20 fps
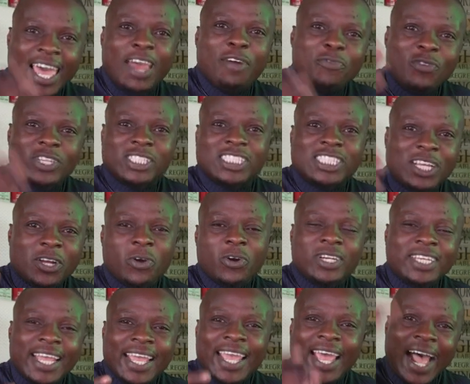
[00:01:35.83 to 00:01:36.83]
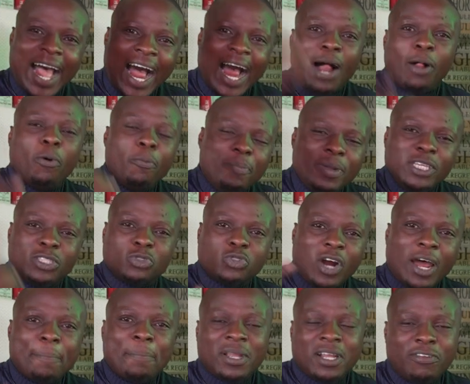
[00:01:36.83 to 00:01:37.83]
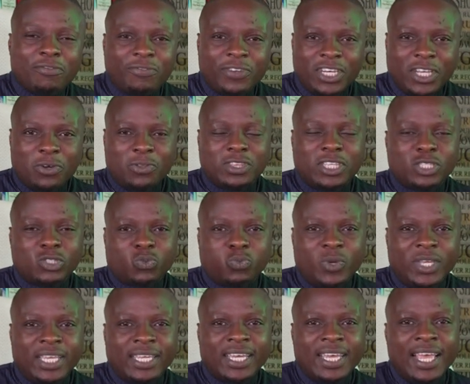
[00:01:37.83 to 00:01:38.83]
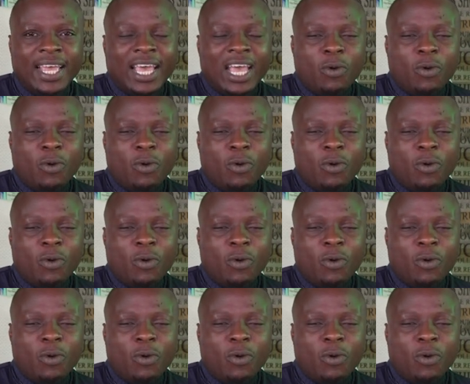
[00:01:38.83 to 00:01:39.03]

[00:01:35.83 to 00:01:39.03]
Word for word: Every single day, I'll be dropping a video this week,